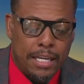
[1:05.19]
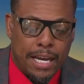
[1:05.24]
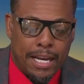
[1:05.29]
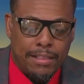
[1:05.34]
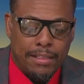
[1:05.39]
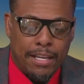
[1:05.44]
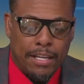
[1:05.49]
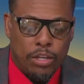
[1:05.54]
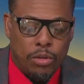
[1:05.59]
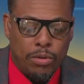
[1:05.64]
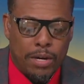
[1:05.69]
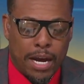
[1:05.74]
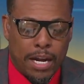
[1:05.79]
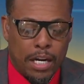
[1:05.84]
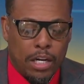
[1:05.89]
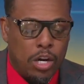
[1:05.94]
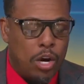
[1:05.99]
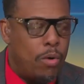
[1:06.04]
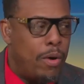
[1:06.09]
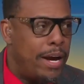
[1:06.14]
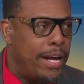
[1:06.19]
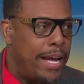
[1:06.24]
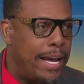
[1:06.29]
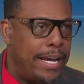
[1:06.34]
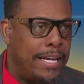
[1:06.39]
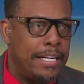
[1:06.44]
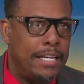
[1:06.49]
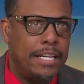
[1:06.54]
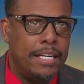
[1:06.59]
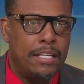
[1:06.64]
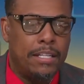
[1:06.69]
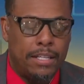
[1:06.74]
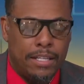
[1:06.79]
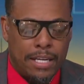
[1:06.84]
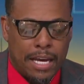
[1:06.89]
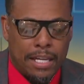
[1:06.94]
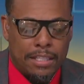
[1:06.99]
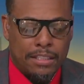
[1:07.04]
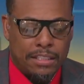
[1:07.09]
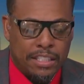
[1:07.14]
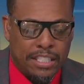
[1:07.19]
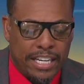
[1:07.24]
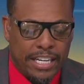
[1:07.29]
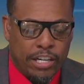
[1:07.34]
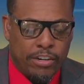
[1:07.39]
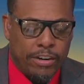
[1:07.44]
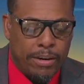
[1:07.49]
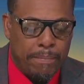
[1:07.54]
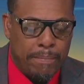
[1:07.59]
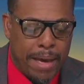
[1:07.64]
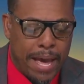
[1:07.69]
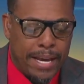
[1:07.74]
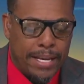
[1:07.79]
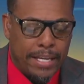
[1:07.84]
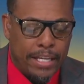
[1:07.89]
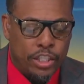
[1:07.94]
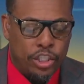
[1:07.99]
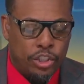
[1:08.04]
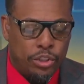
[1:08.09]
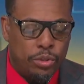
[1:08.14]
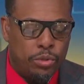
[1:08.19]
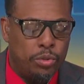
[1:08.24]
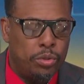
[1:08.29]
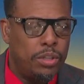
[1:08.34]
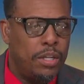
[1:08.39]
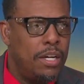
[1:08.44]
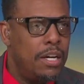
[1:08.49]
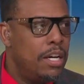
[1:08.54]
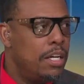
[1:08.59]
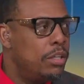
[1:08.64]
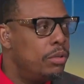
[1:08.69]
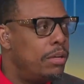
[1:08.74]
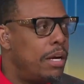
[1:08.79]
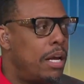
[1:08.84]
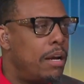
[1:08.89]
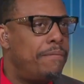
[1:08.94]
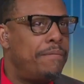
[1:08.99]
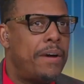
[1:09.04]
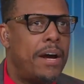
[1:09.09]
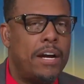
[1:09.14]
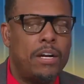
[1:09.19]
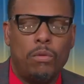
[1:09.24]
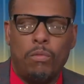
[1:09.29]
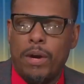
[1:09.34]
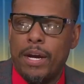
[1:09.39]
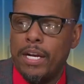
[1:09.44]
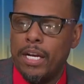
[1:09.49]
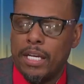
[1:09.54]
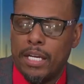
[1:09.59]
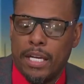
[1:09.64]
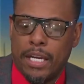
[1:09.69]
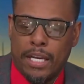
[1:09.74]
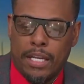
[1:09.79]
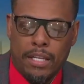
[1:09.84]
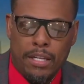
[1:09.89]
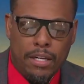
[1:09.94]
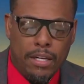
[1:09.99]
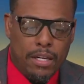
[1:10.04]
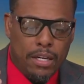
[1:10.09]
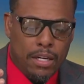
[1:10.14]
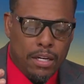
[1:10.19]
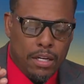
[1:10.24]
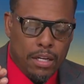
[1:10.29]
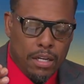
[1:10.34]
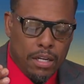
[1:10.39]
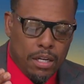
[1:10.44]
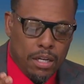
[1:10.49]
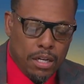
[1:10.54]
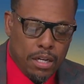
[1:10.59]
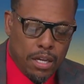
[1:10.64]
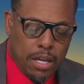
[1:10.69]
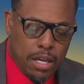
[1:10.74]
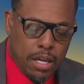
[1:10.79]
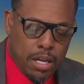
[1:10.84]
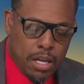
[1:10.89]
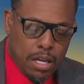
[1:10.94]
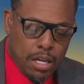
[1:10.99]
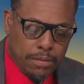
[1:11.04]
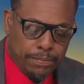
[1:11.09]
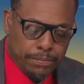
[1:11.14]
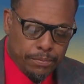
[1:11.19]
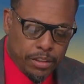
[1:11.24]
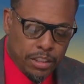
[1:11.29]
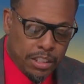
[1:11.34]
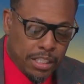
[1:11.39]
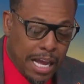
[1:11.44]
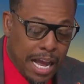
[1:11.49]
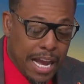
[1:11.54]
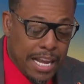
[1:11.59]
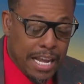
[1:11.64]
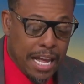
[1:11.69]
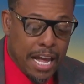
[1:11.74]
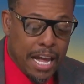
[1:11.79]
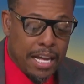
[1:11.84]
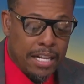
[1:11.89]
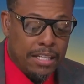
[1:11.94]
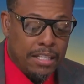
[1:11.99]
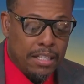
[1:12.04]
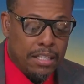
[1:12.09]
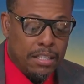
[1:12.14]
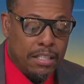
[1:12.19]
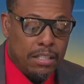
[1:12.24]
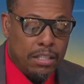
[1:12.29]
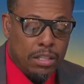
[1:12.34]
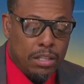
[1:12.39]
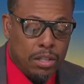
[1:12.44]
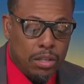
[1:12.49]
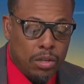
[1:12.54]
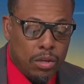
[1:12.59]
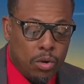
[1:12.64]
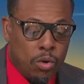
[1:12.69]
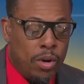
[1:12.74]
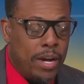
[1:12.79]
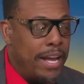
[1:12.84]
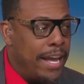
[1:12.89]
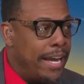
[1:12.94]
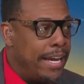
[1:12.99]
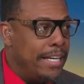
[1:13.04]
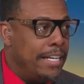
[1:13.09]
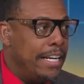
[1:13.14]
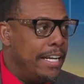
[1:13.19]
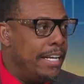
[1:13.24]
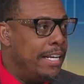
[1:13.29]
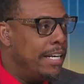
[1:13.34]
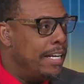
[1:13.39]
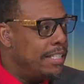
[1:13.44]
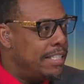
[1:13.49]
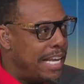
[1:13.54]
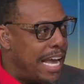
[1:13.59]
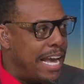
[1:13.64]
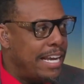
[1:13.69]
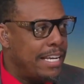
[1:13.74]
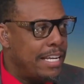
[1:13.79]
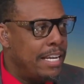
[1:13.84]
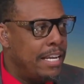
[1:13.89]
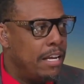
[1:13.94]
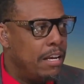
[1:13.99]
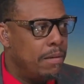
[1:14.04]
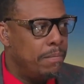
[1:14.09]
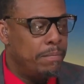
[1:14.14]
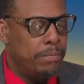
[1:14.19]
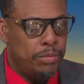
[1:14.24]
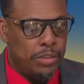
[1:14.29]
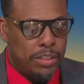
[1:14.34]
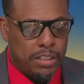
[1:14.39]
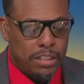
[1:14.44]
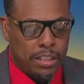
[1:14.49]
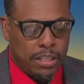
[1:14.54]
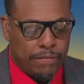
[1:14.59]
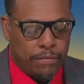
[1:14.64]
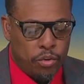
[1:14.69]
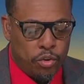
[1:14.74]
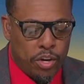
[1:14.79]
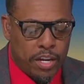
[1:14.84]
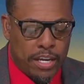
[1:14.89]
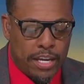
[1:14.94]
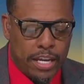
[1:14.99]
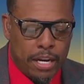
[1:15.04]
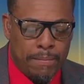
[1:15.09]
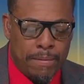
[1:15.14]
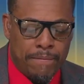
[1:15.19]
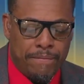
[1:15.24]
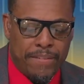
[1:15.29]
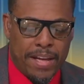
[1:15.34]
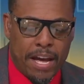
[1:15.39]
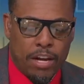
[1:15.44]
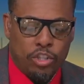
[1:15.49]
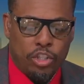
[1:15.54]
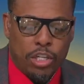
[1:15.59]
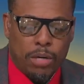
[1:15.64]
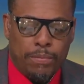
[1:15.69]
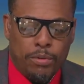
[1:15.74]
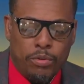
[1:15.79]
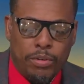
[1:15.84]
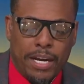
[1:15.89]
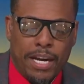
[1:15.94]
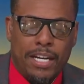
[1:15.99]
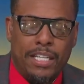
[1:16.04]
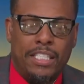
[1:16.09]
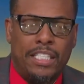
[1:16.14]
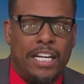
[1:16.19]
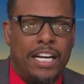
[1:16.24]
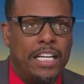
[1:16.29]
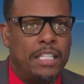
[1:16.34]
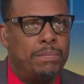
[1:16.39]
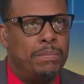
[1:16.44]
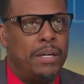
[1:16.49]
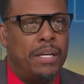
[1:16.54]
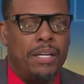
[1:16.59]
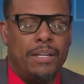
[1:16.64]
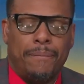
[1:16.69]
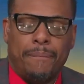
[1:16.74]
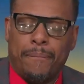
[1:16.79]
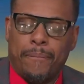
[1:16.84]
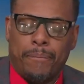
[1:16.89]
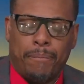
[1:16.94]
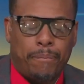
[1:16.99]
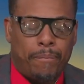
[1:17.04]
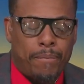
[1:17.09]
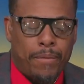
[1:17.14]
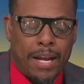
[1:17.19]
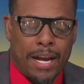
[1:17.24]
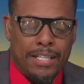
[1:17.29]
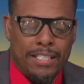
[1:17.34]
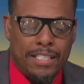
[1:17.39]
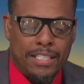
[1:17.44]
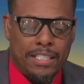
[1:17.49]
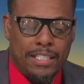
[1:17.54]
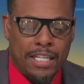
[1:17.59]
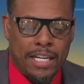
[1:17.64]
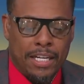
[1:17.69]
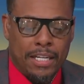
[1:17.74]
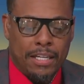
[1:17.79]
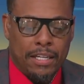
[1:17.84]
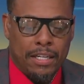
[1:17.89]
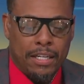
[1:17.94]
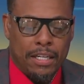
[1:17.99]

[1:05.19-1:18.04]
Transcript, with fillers: I think you got to go at AD. He got lingering back issues. You got to find a way to get Zion on AD and attacking him. If you can get him in foul trouble, you got a chance. But I just think. Okay, yeah.